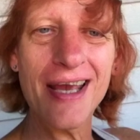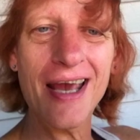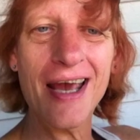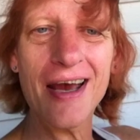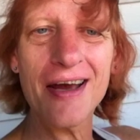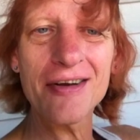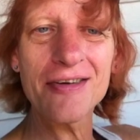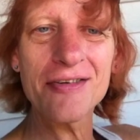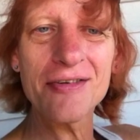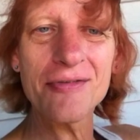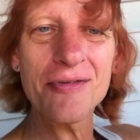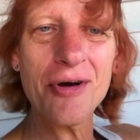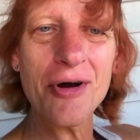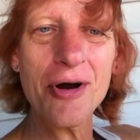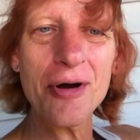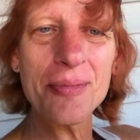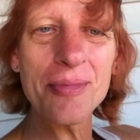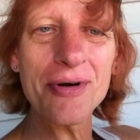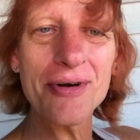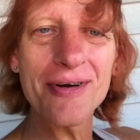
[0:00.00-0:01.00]
cache of
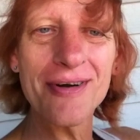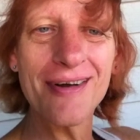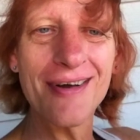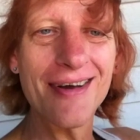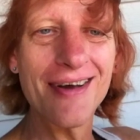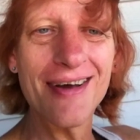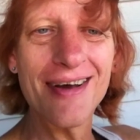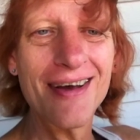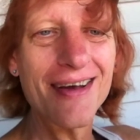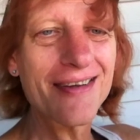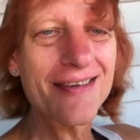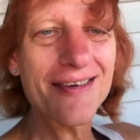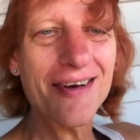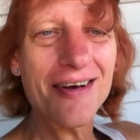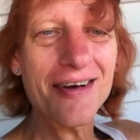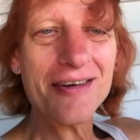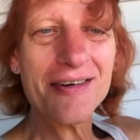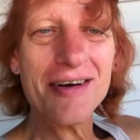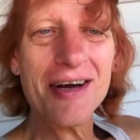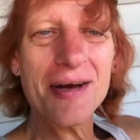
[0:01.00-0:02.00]
armor. It's
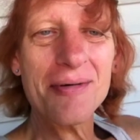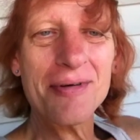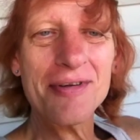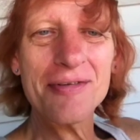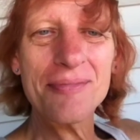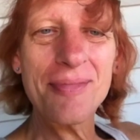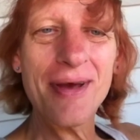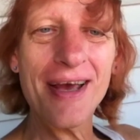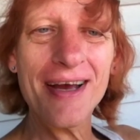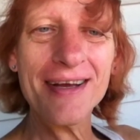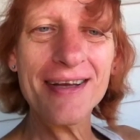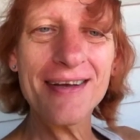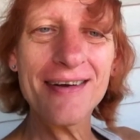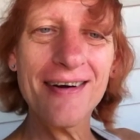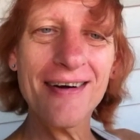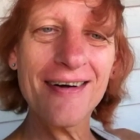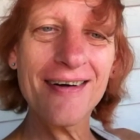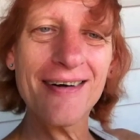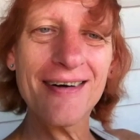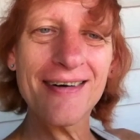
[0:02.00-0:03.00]
all in Grandma's
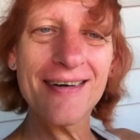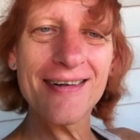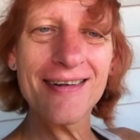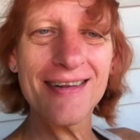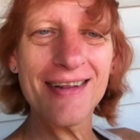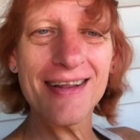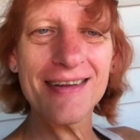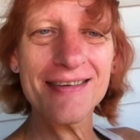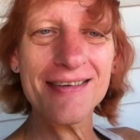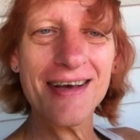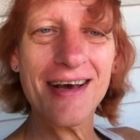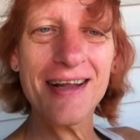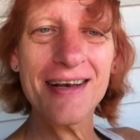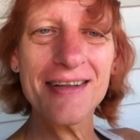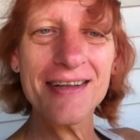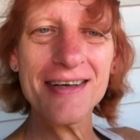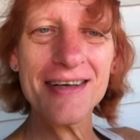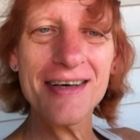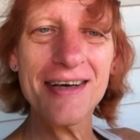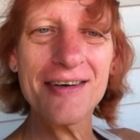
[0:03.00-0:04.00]
backyard, and that's kind
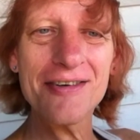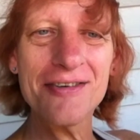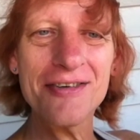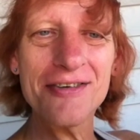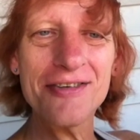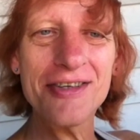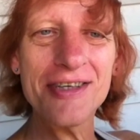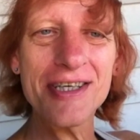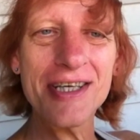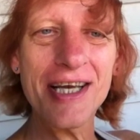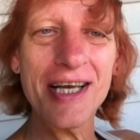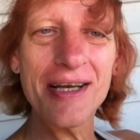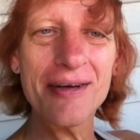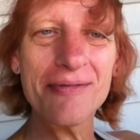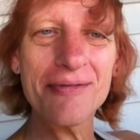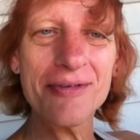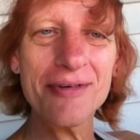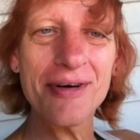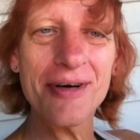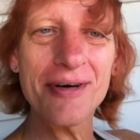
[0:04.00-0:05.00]
of the country she
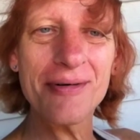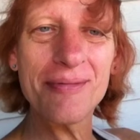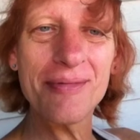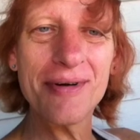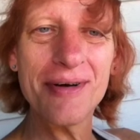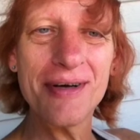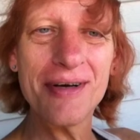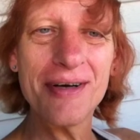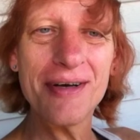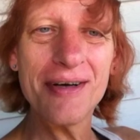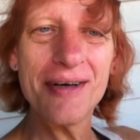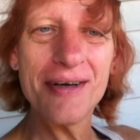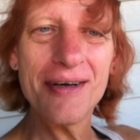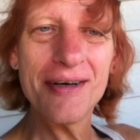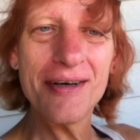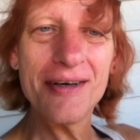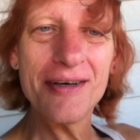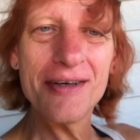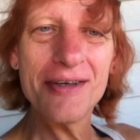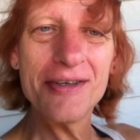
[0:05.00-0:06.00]
came from.
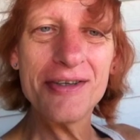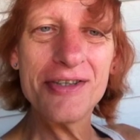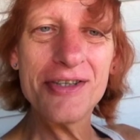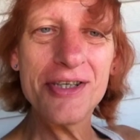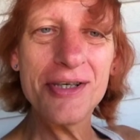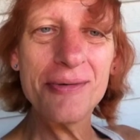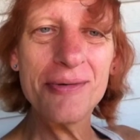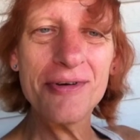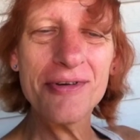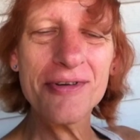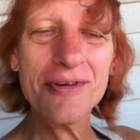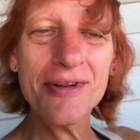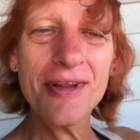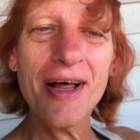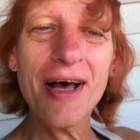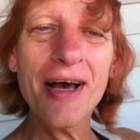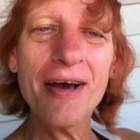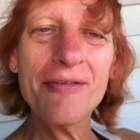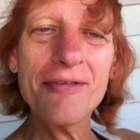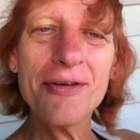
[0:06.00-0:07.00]
She was
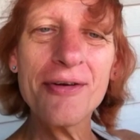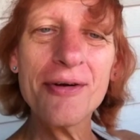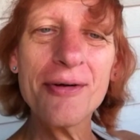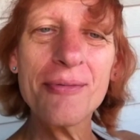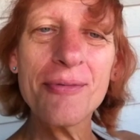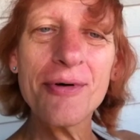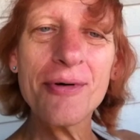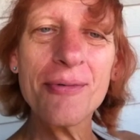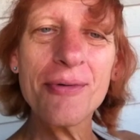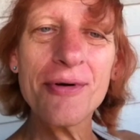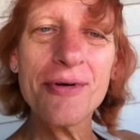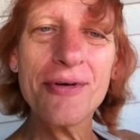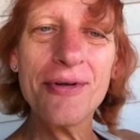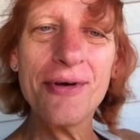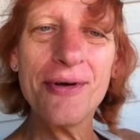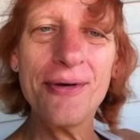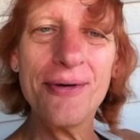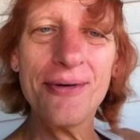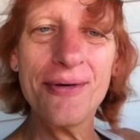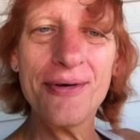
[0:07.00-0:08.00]
alive during World War
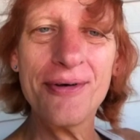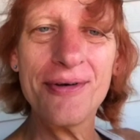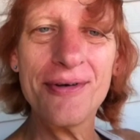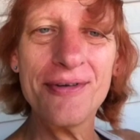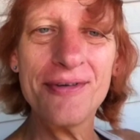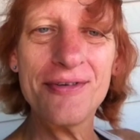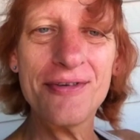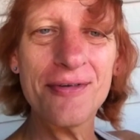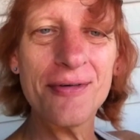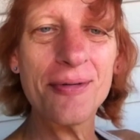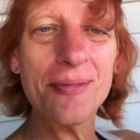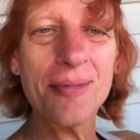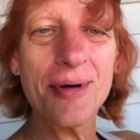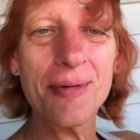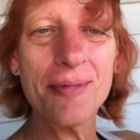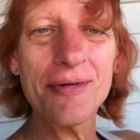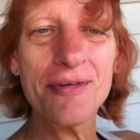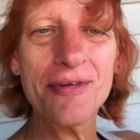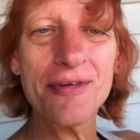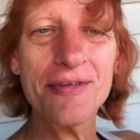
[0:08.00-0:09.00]
II. She
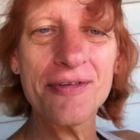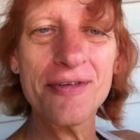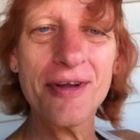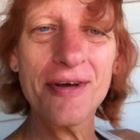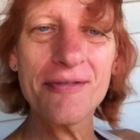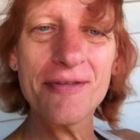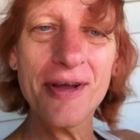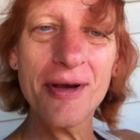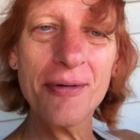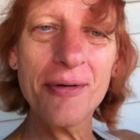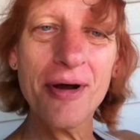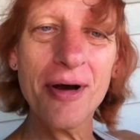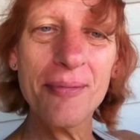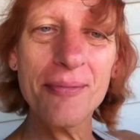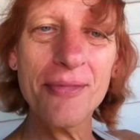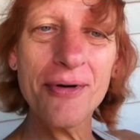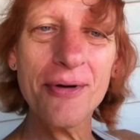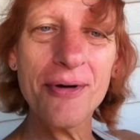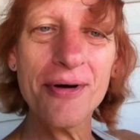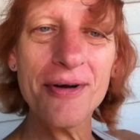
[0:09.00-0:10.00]
remembers the stuff. They were up
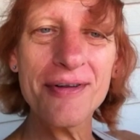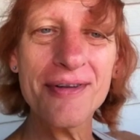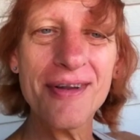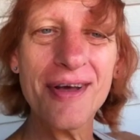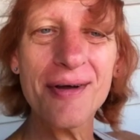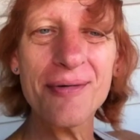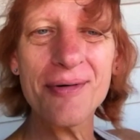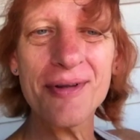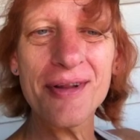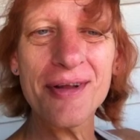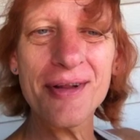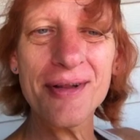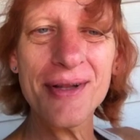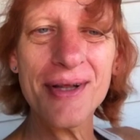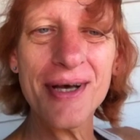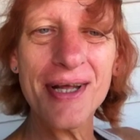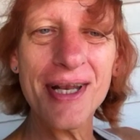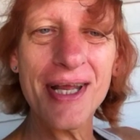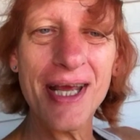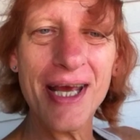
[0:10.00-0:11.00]
north. Not really a
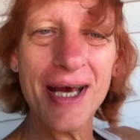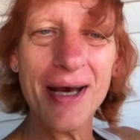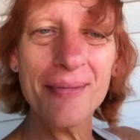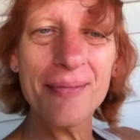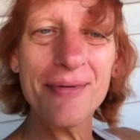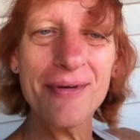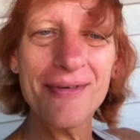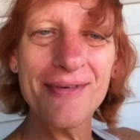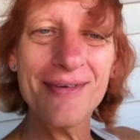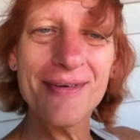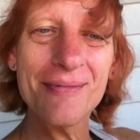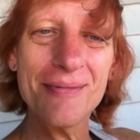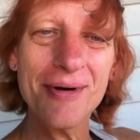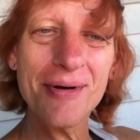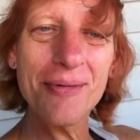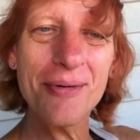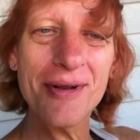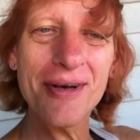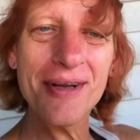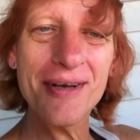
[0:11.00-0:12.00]
lot happened,
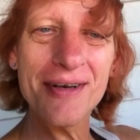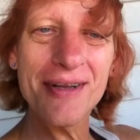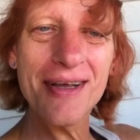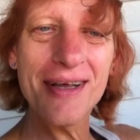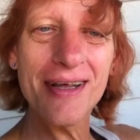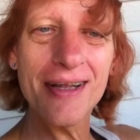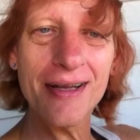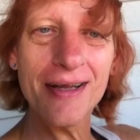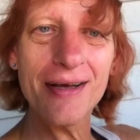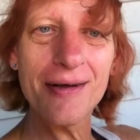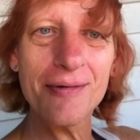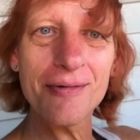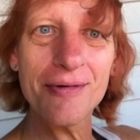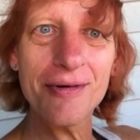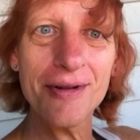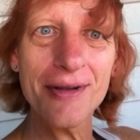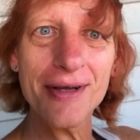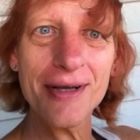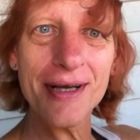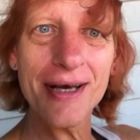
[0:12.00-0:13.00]
but when it did, it
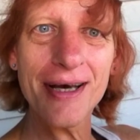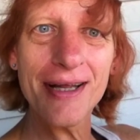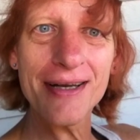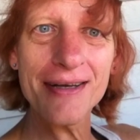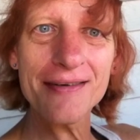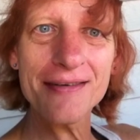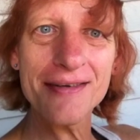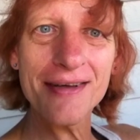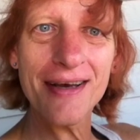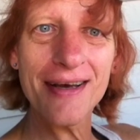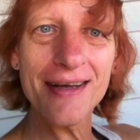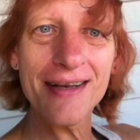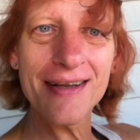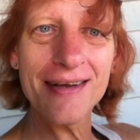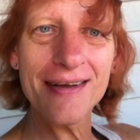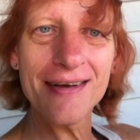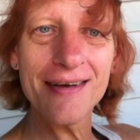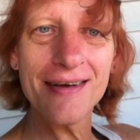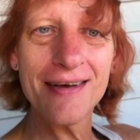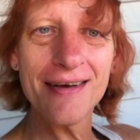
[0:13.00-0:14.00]
really got
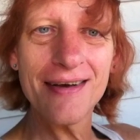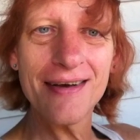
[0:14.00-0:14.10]
exciting.